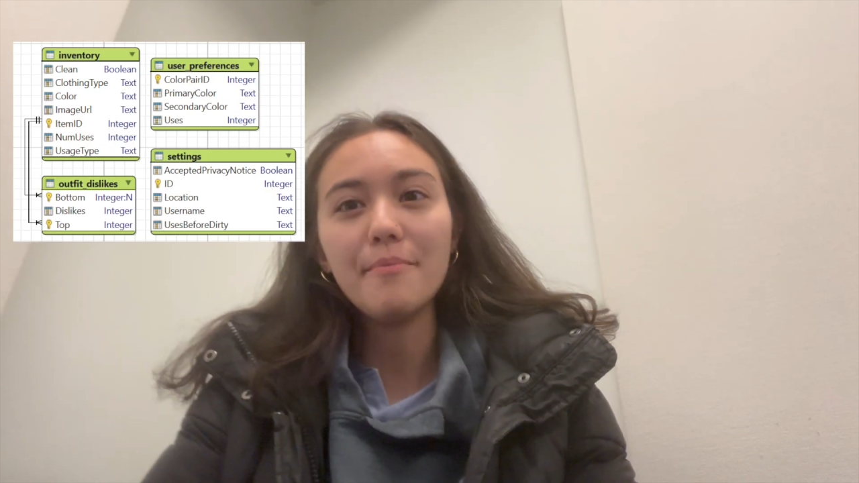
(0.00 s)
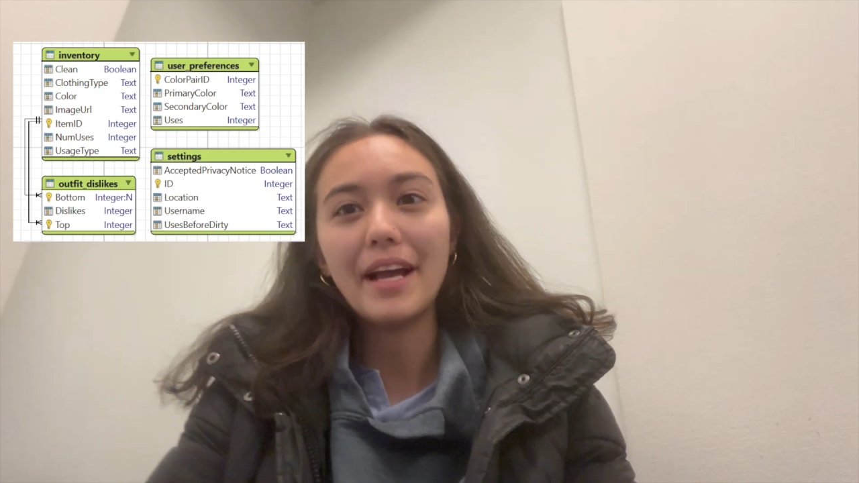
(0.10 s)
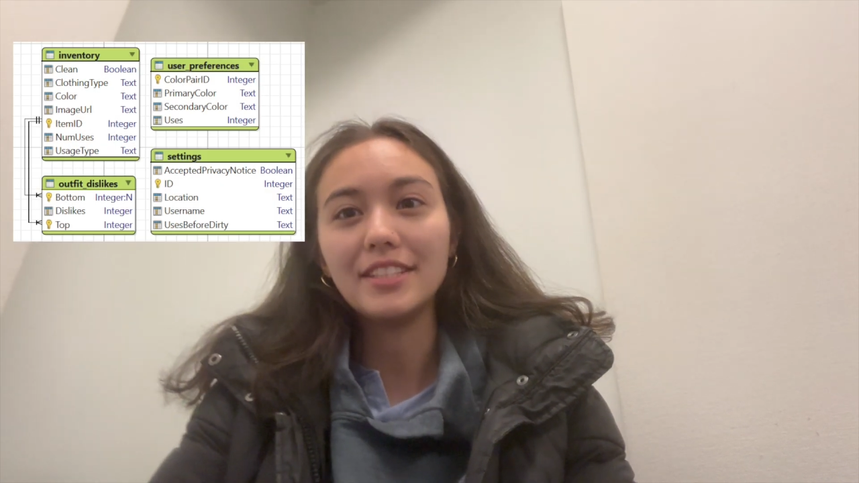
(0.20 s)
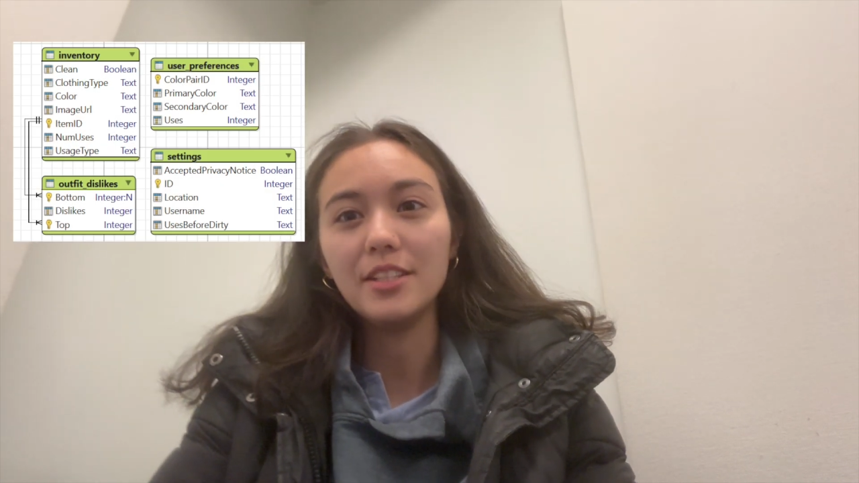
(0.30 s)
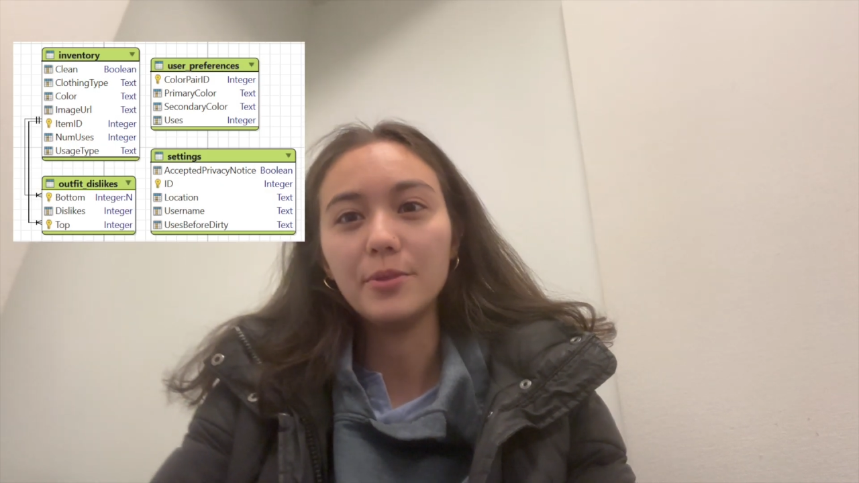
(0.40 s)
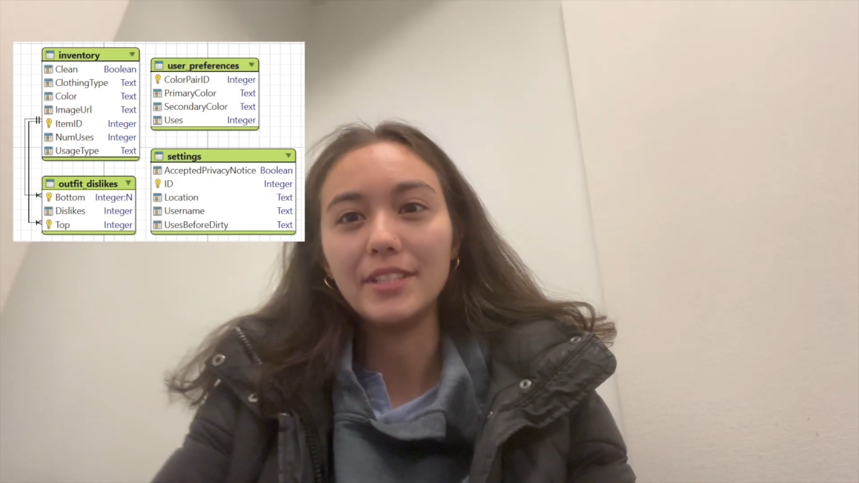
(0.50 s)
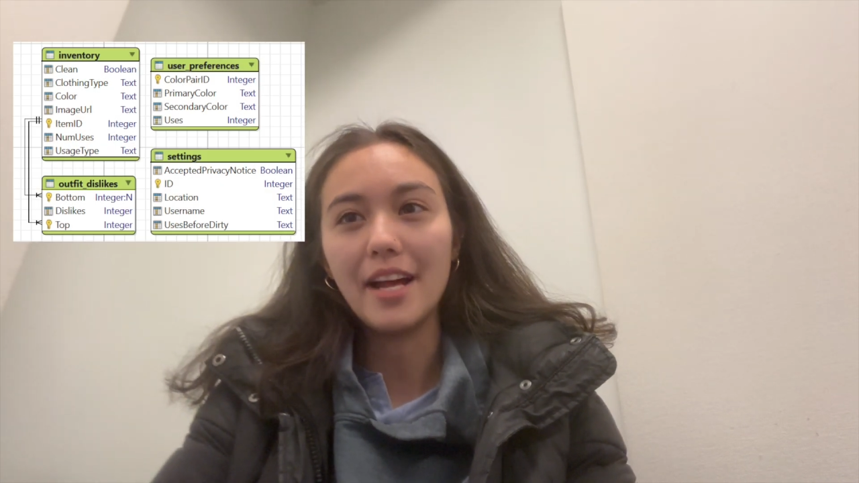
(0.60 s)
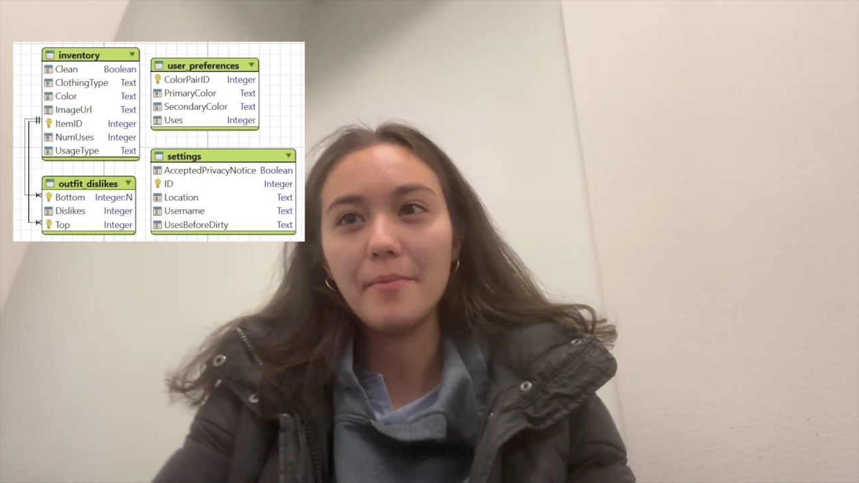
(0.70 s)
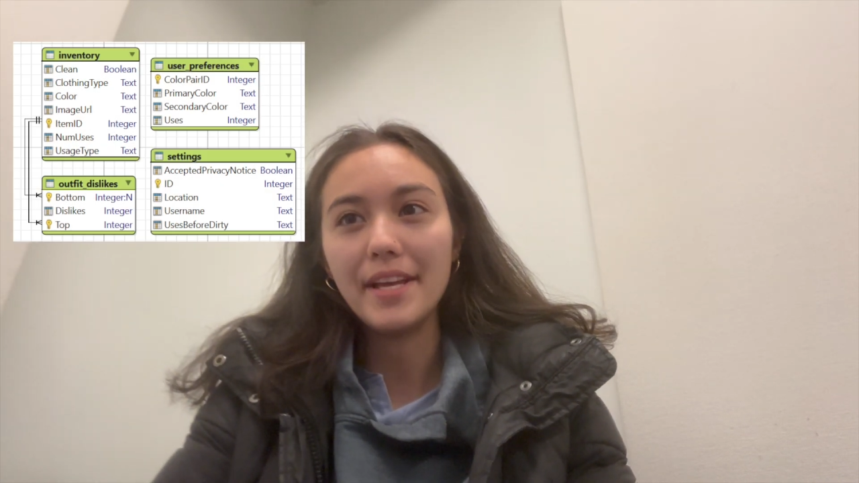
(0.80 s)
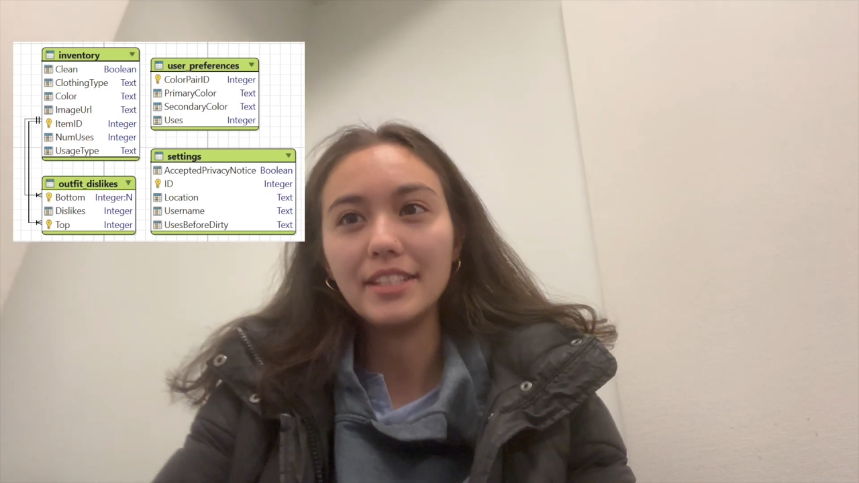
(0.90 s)
MySQL
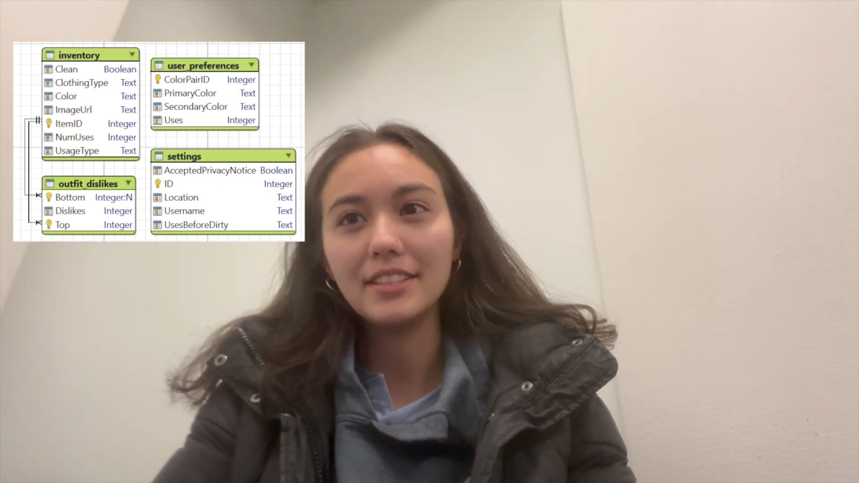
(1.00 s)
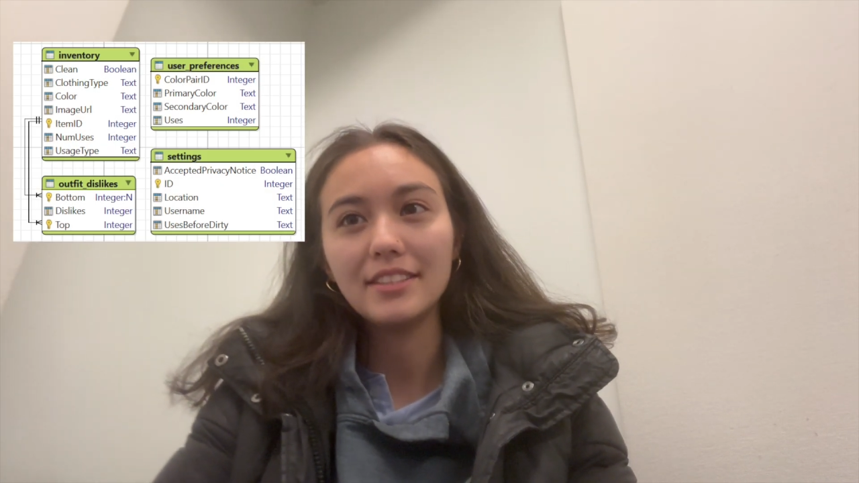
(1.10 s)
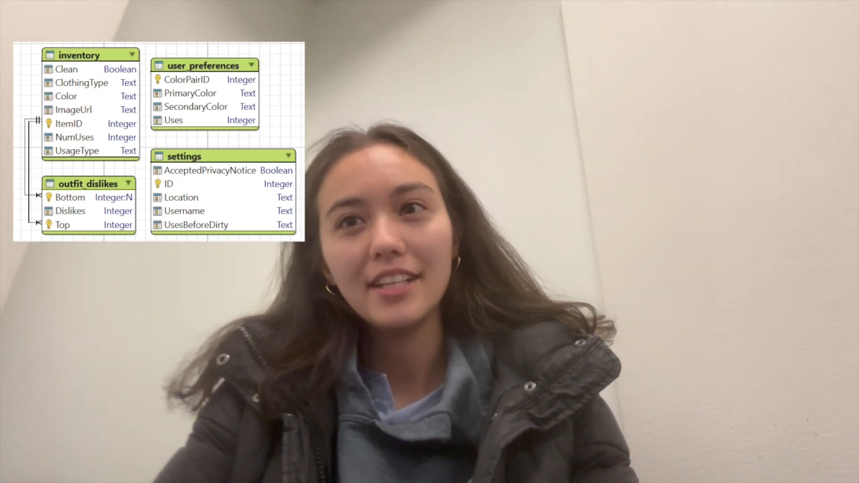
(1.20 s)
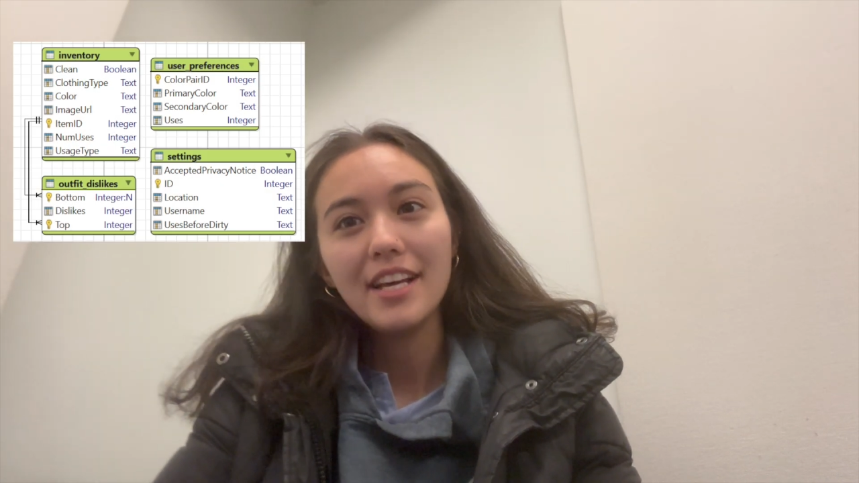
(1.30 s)
database.